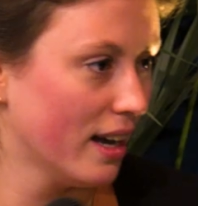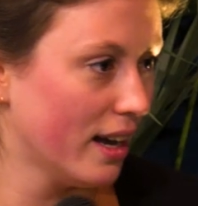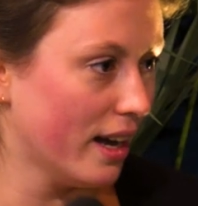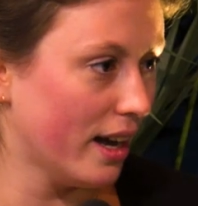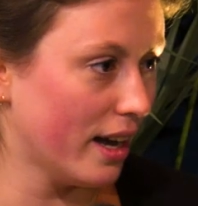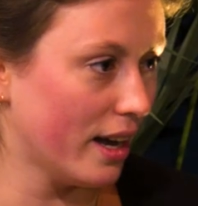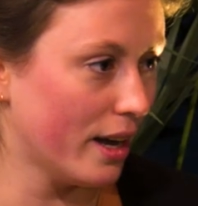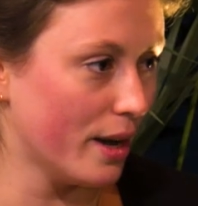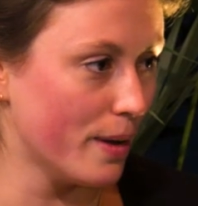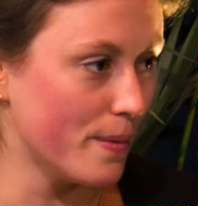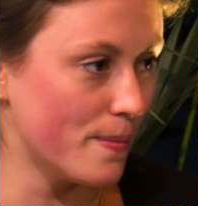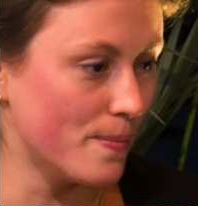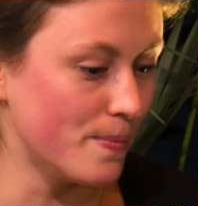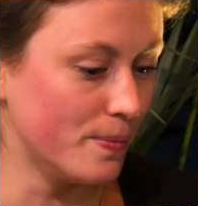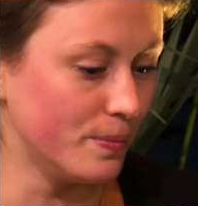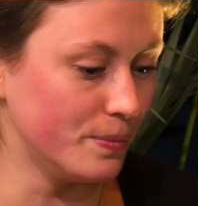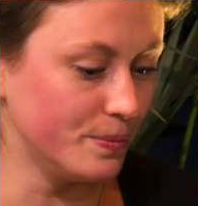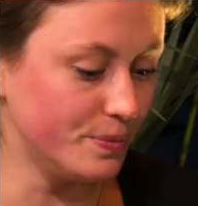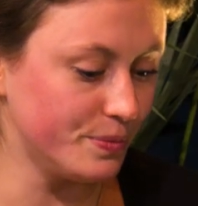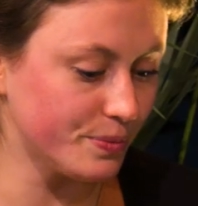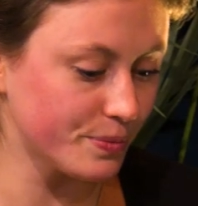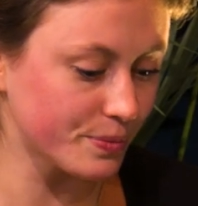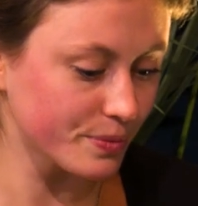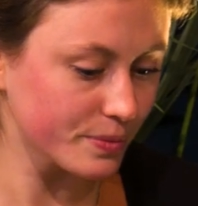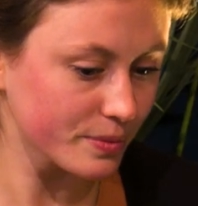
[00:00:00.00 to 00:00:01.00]

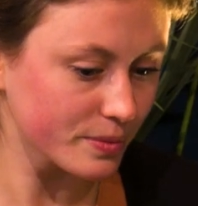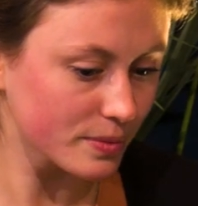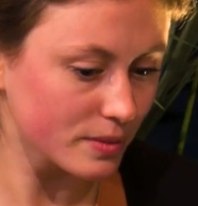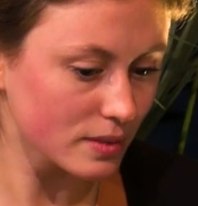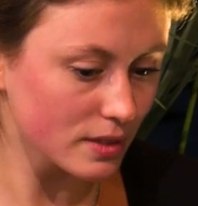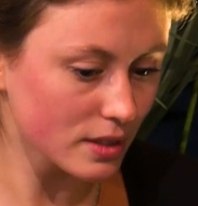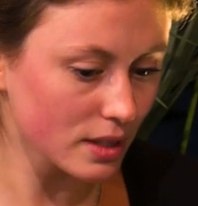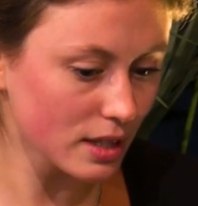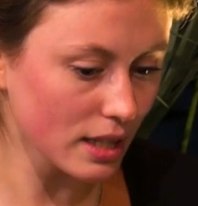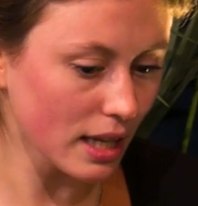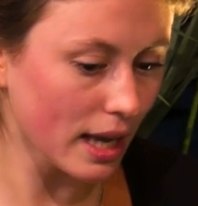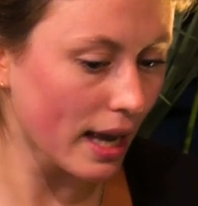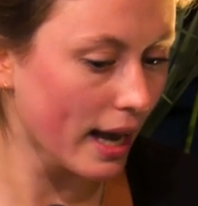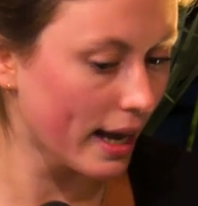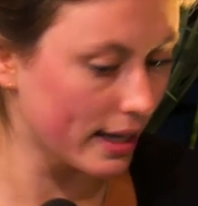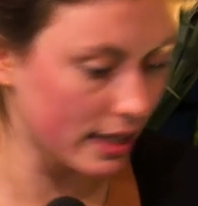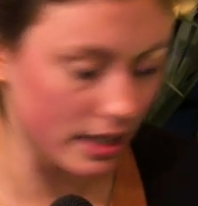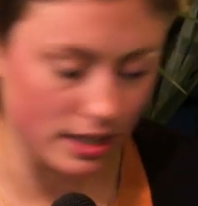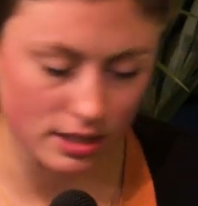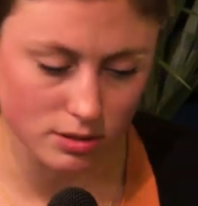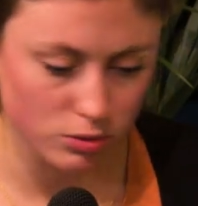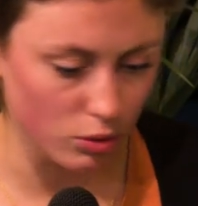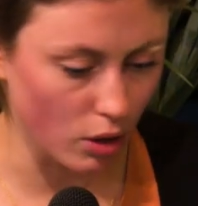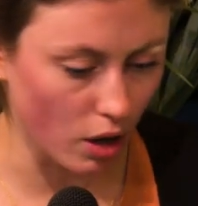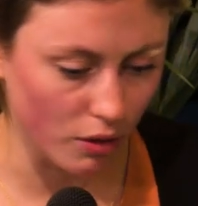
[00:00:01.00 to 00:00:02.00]
Um, and
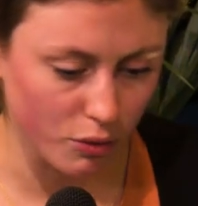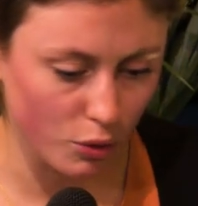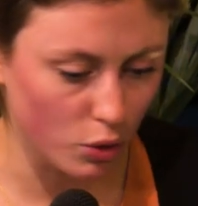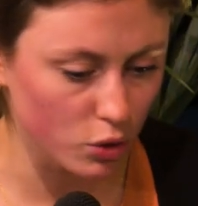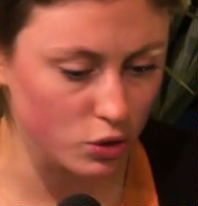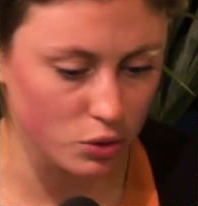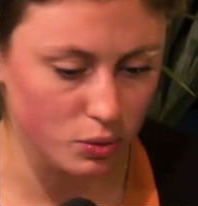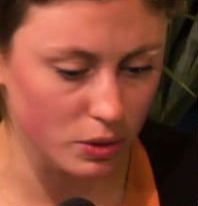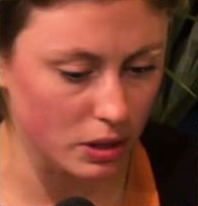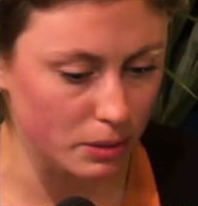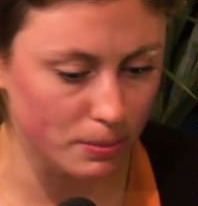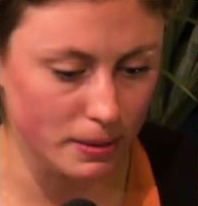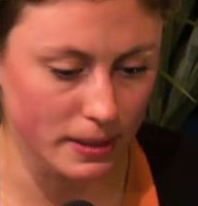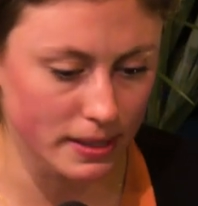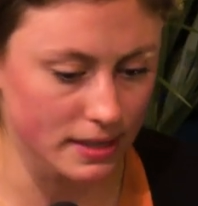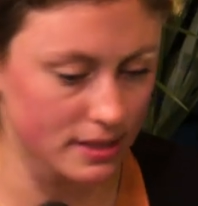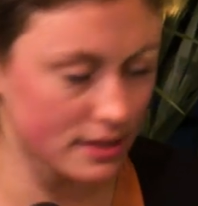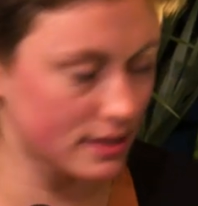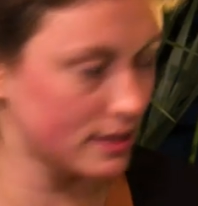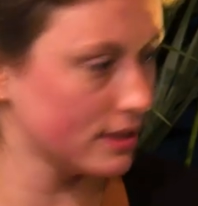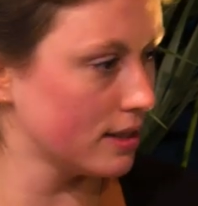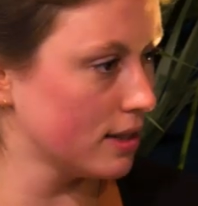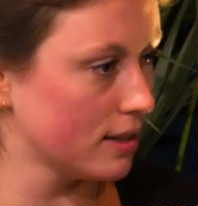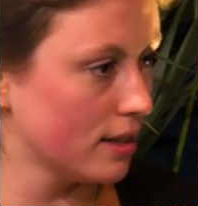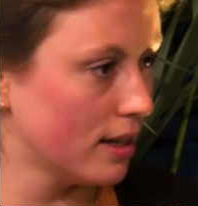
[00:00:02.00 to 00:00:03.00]
it, of course, really
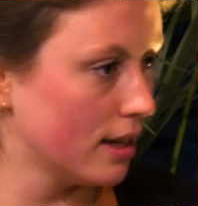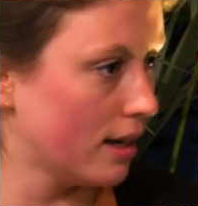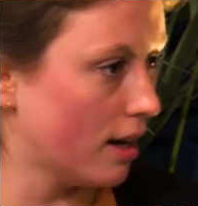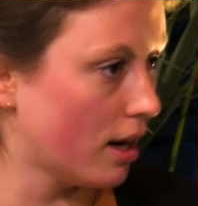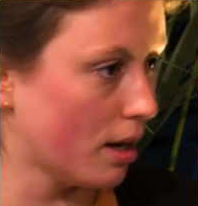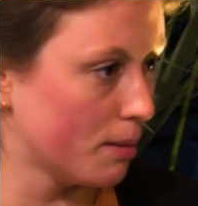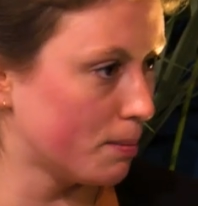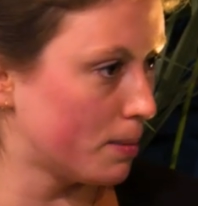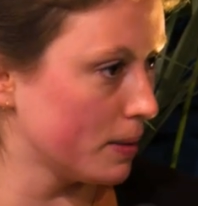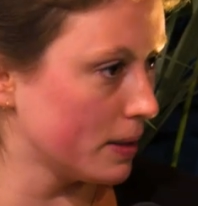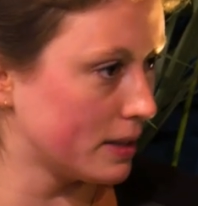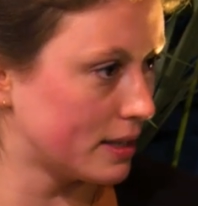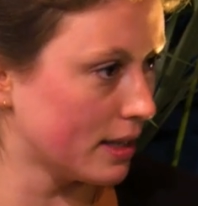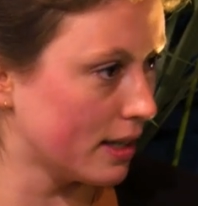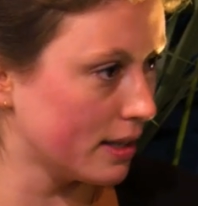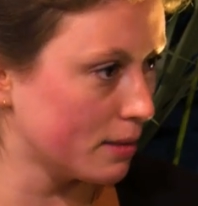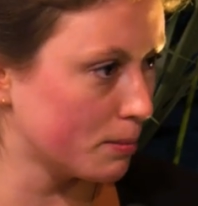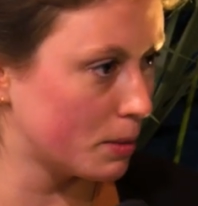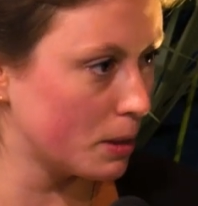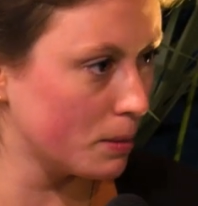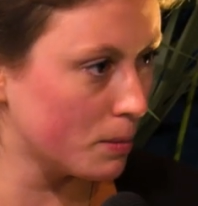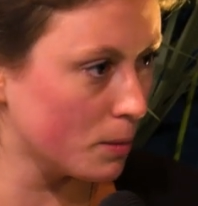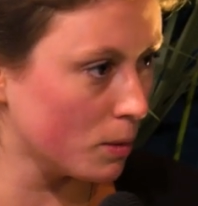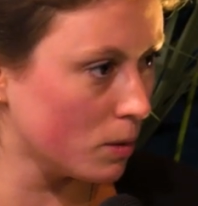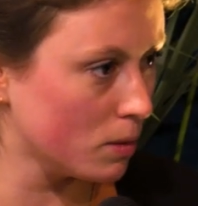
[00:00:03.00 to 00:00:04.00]
pissed up Italian
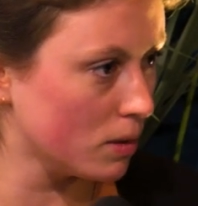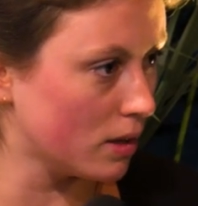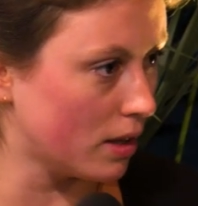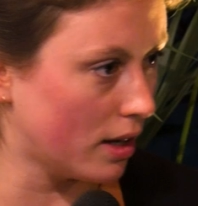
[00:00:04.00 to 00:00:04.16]
people.